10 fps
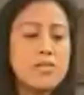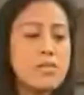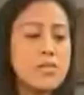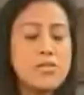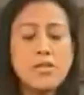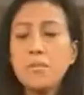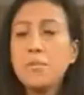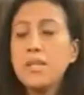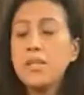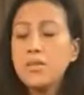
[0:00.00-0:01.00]
and you can use
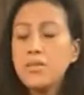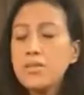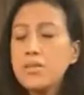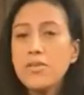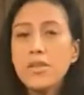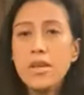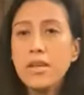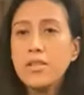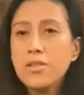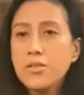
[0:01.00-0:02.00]
aminos if you
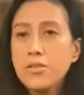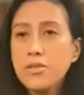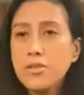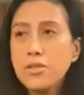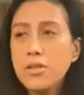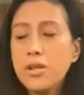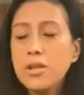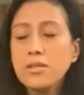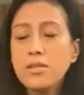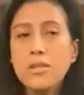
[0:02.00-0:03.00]
can't use soy
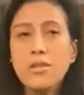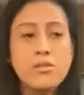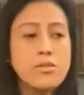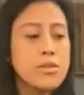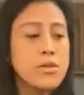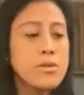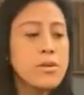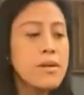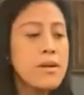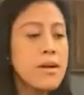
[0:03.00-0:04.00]
sauce. And
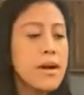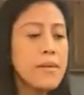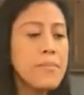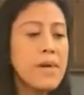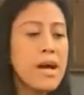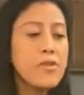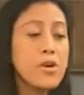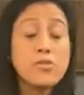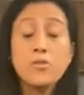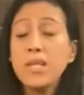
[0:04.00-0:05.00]
also, I've
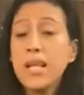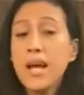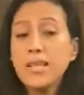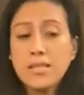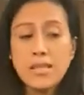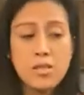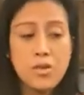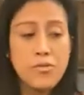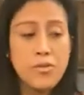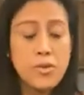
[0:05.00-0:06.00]
also been asked, you
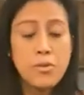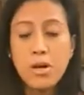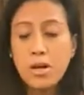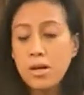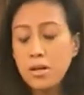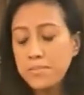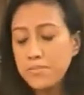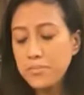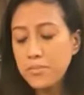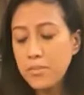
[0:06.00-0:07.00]
know, if you are
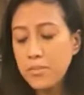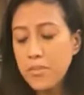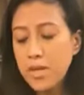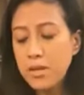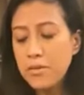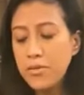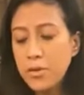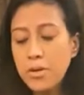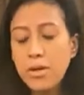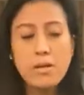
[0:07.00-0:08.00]

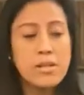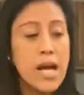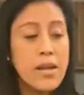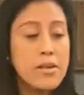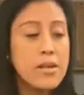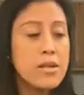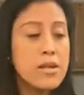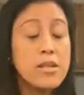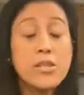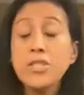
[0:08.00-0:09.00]
not
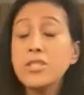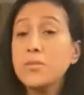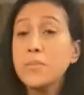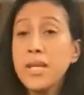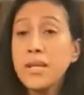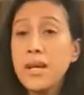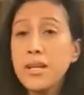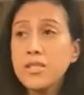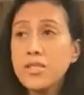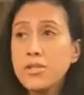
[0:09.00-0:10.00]
allergic to
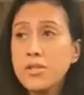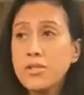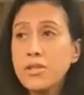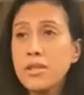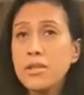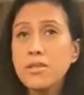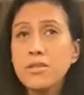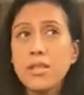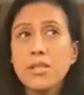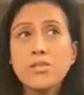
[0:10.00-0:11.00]
peanuts, there's
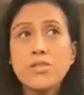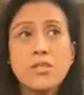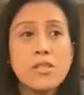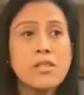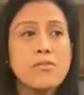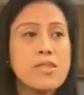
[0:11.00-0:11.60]
an alternative